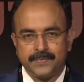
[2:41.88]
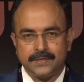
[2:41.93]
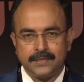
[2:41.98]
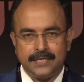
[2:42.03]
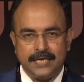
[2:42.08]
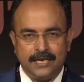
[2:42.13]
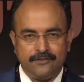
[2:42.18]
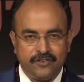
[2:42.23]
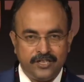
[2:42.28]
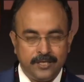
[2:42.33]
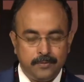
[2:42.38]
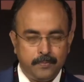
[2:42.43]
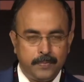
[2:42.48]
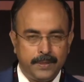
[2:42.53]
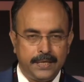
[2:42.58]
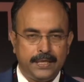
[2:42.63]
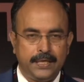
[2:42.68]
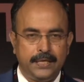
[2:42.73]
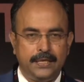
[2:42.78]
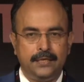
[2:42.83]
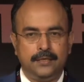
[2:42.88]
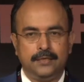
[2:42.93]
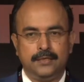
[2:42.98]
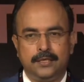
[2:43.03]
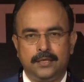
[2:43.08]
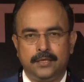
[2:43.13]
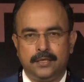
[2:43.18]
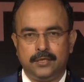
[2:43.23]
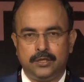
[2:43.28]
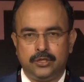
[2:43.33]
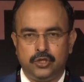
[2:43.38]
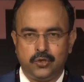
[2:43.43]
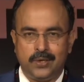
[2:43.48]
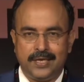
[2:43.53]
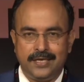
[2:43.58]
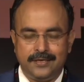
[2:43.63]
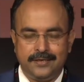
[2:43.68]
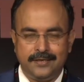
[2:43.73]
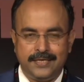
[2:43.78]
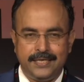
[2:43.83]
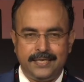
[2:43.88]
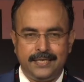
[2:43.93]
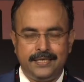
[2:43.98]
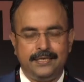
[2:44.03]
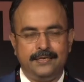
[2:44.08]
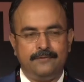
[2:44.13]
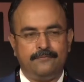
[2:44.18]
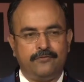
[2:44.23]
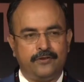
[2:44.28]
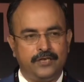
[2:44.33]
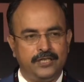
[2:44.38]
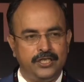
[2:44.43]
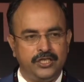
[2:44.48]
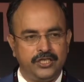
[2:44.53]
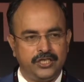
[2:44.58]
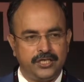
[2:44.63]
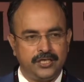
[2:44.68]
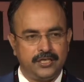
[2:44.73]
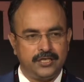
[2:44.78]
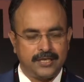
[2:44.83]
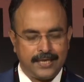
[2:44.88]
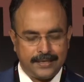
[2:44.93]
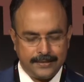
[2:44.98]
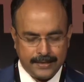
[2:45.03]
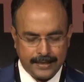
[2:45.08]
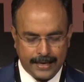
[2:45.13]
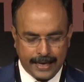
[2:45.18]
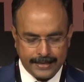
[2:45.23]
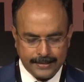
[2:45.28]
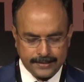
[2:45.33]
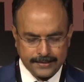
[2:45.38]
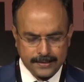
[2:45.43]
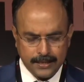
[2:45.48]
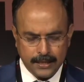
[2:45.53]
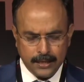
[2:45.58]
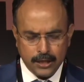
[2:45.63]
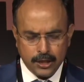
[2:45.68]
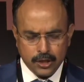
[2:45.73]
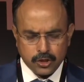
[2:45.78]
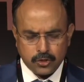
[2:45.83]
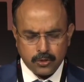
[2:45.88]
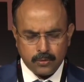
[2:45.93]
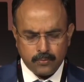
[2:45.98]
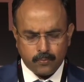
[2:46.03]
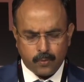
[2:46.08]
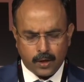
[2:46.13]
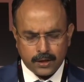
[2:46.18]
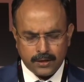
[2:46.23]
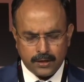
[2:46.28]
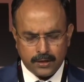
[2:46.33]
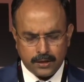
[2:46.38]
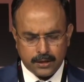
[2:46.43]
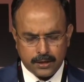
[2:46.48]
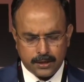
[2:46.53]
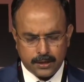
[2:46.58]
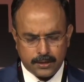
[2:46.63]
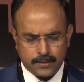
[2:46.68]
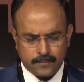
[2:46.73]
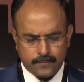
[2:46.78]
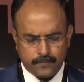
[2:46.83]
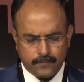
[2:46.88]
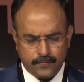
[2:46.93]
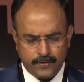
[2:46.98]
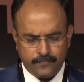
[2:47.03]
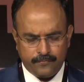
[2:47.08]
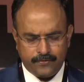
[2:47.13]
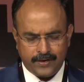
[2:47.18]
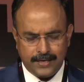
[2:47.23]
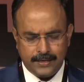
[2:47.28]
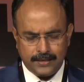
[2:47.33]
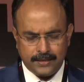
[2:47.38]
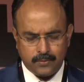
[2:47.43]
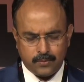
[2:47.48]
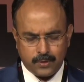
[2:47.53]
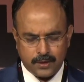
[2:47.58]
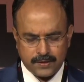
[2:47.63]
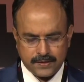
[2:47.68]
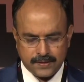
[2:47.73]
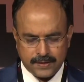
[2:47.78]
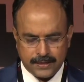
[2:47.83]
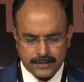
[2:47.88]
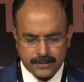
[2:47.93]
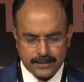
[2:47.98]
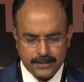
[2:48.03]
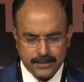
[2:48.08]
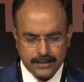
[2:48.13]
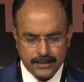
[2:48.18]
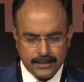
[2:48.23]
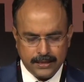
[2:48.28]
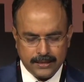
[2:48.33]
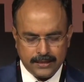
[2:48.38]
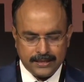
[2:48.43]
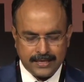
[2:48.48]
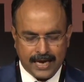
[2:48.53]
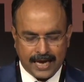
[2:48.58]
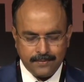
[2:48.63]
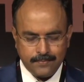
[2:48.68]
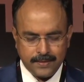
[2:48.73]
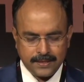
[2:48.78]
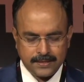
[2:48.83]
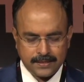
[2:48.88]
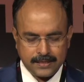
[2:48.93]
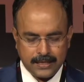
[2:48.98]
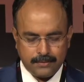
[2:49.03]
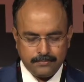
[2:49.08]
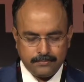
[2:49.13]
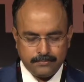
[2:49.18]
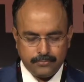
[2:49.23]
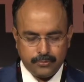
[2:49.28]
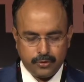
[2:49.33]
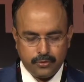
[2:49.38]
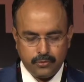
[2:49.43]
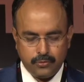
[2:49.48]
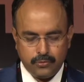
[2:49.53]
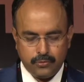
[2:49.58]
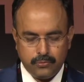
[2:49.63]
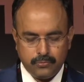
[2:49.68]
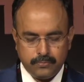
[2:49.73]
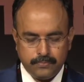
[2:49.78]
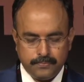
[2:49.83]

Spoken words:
F&B, jewelry, furniture, and the likes. So what we felt was that the time has come to